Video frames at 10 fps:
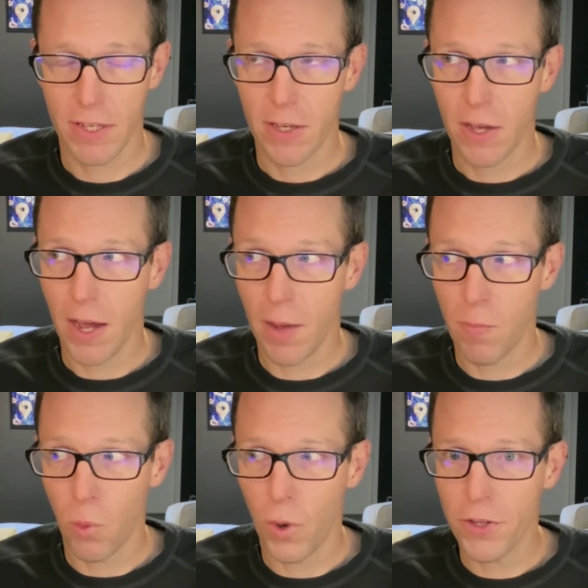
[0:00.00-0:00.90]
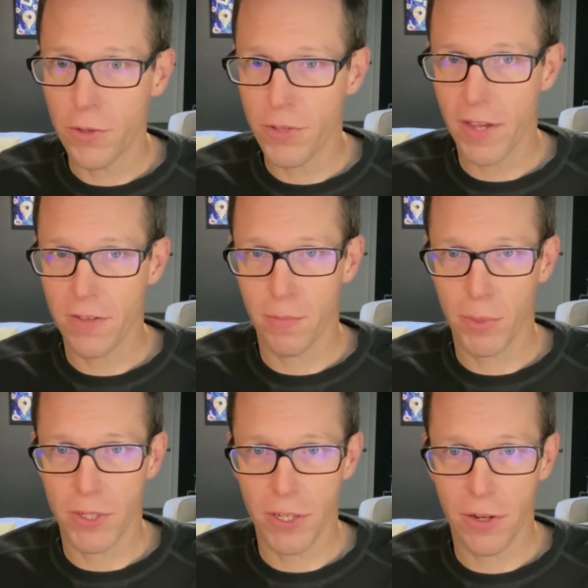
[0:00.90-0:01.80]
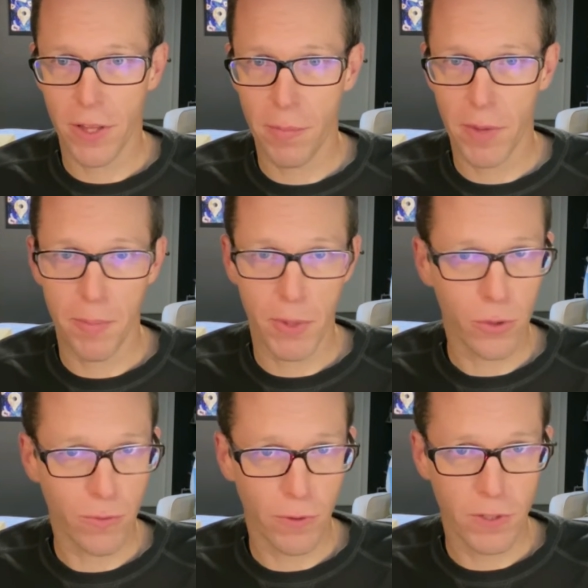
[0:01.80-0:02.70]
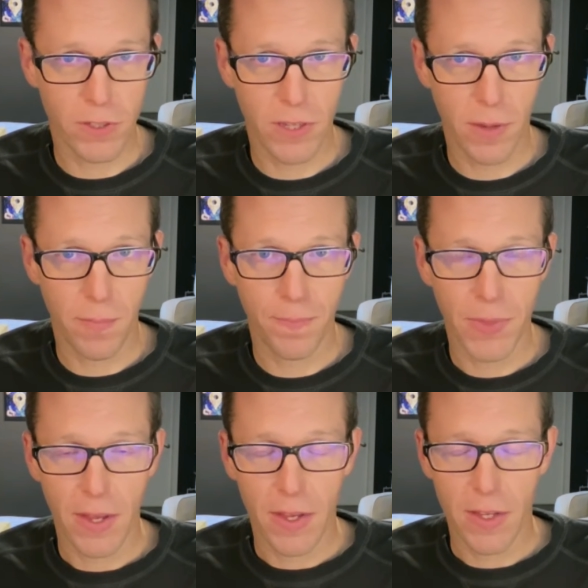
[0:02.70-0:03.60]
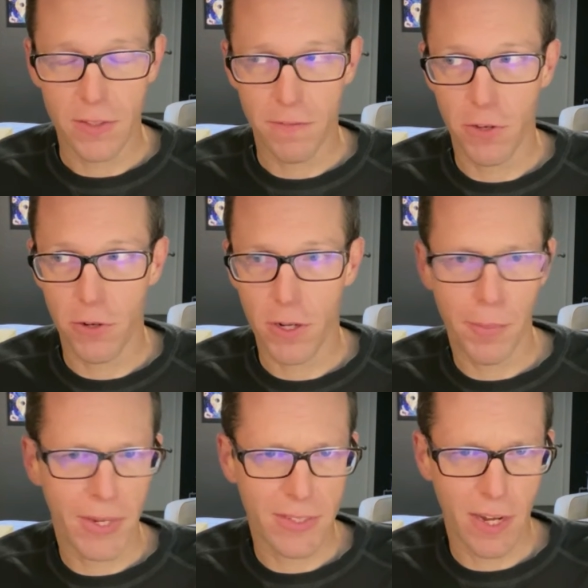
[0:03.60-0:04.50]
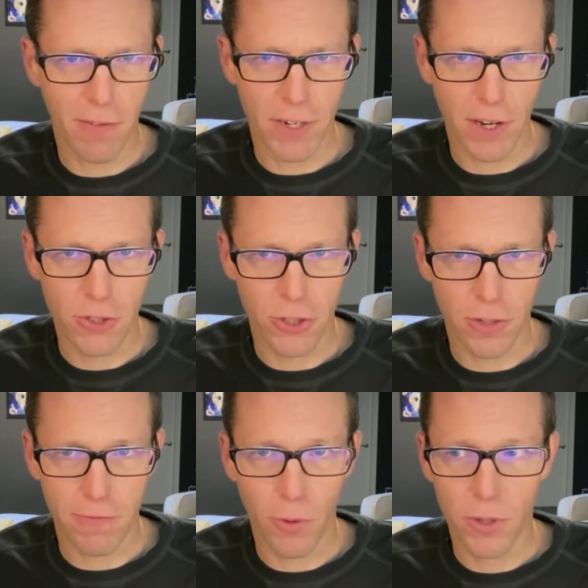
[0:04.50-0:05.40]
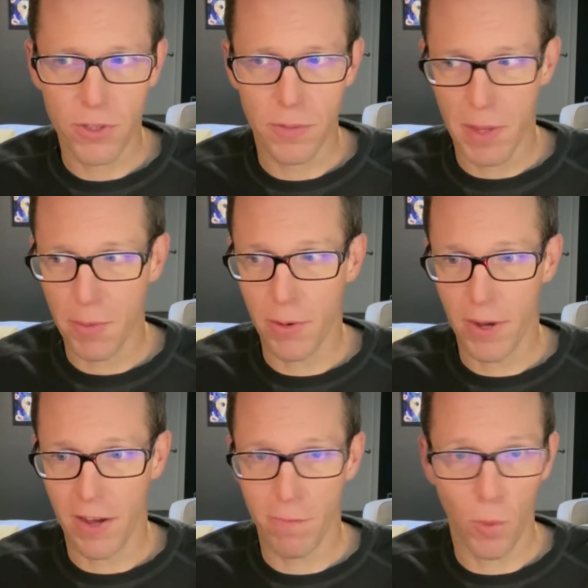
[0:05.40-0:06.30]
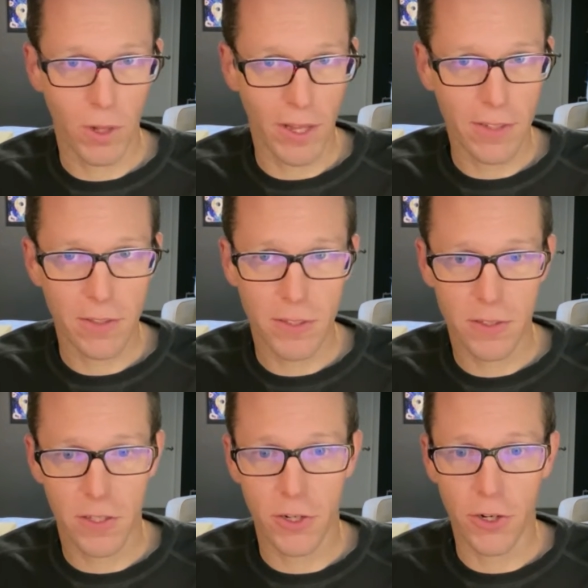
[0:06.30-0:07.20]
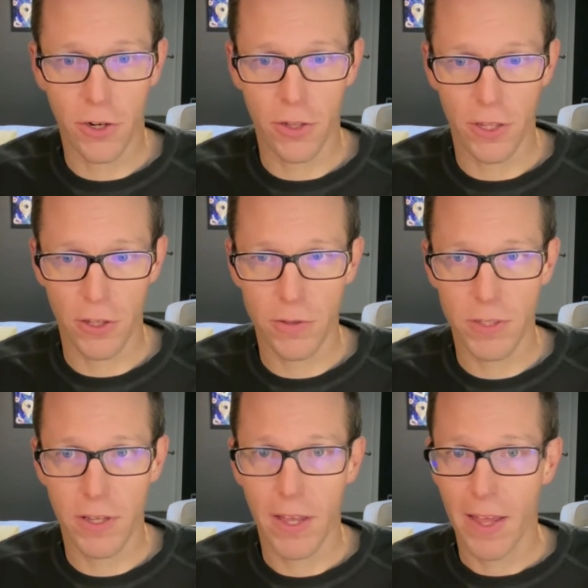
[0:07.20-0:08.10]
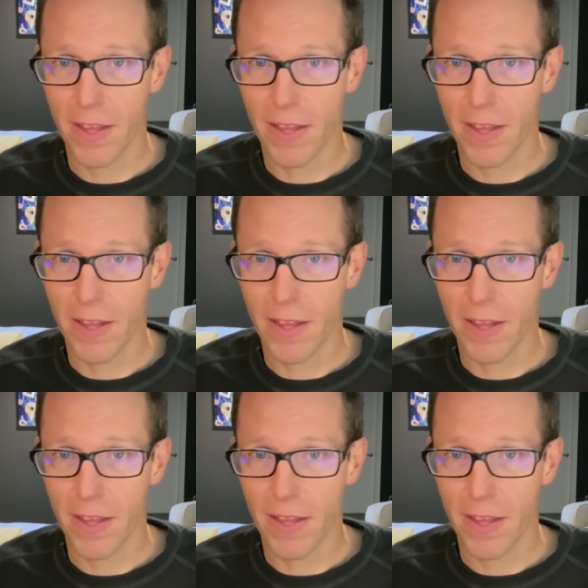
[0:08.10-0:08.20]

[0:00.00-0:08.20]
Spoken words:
One use case in particular that might be useful to some is if your company's had a reduction in force and maybe you have more licenses than you're currently using.